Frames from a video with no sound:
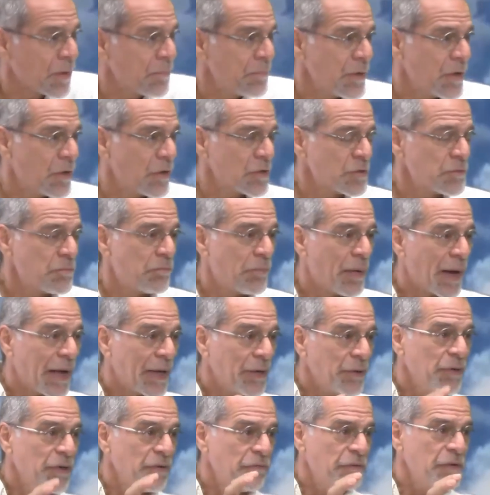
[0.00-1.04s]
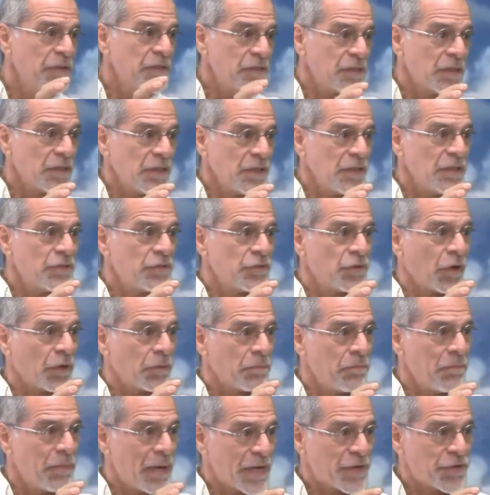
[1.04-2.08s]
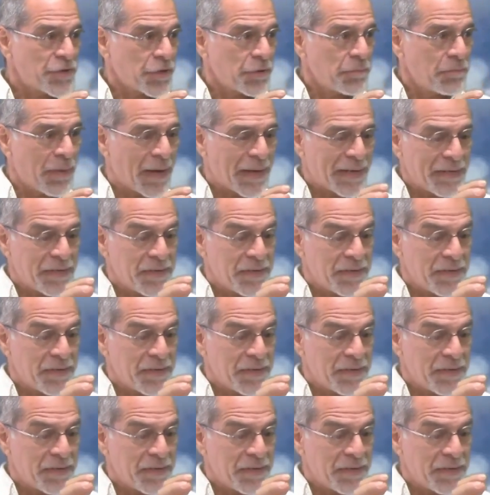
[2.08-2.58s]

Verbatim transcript: because biodiversity is not measured by